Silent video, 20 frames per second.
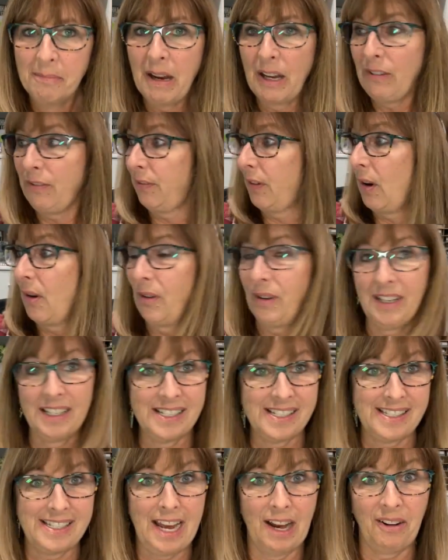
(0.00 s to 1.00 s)
My phone
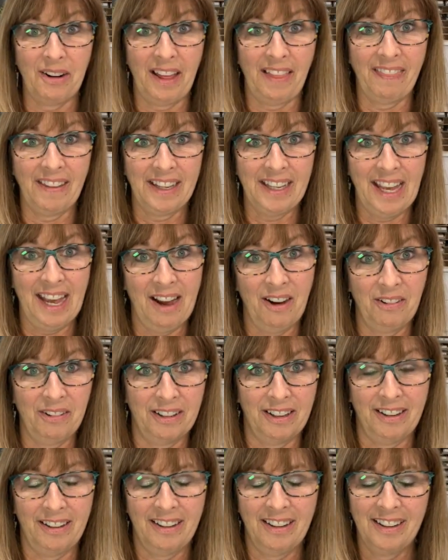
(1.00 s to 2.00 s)
is down on the
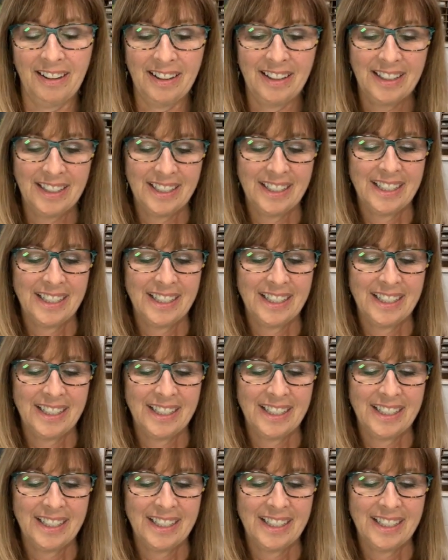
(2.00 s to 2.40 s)
counter.